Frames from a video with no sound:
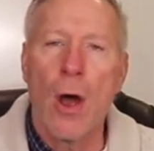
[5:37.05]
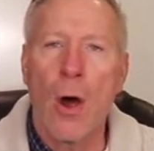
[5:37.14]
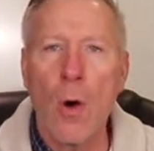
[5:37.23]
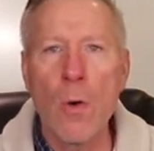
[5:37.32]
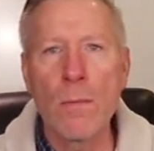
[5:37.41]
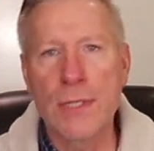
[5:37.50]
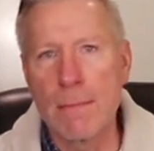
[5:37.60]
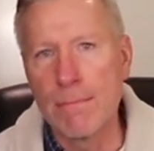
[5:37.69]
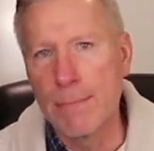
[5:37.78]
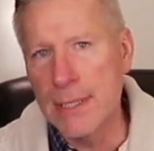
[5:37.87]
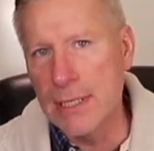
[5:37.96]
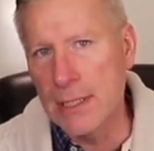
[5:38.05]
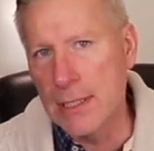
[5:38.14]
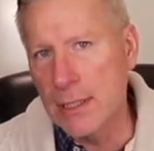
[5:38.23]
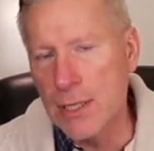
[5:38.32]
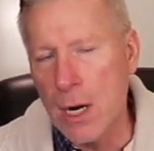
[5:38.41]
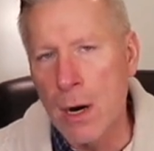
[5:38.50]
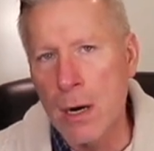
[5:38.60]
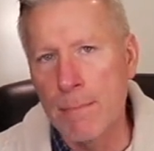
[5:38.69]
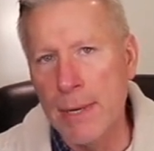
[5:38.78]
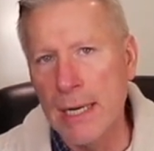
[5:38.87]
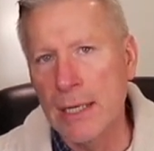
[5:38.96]
homes and businesses are
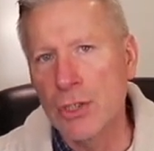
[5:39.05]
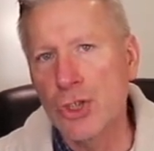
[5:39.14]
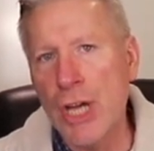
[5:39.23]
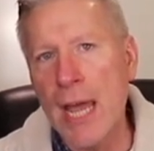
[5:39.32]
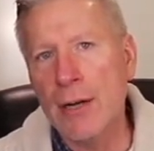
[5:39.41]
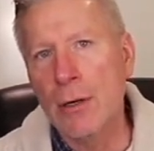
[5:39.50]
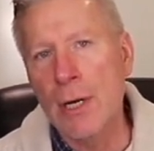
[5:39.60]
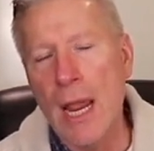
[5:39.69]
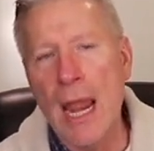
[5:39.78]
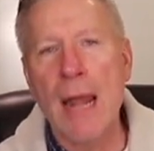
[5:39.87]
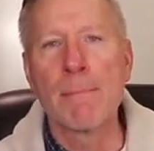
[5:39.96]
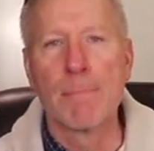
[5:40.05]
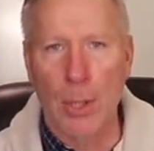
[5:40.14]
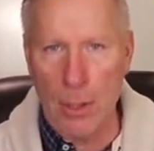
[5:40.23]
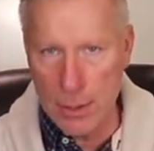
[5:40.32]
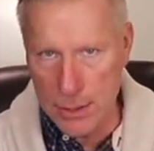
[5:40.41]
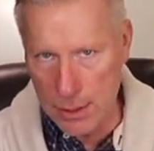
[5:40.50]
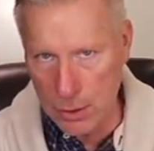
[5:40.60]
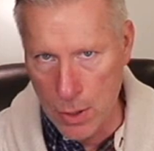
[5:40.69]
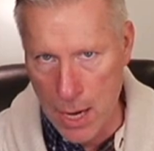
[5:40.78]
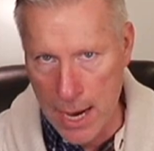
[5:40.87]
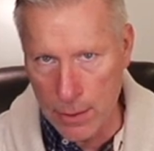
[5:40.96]
being shattered and burned to the
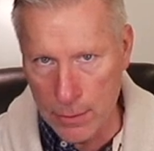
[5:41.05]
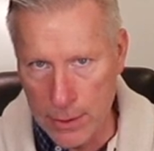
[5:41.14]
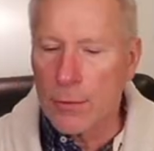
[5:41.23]
ground.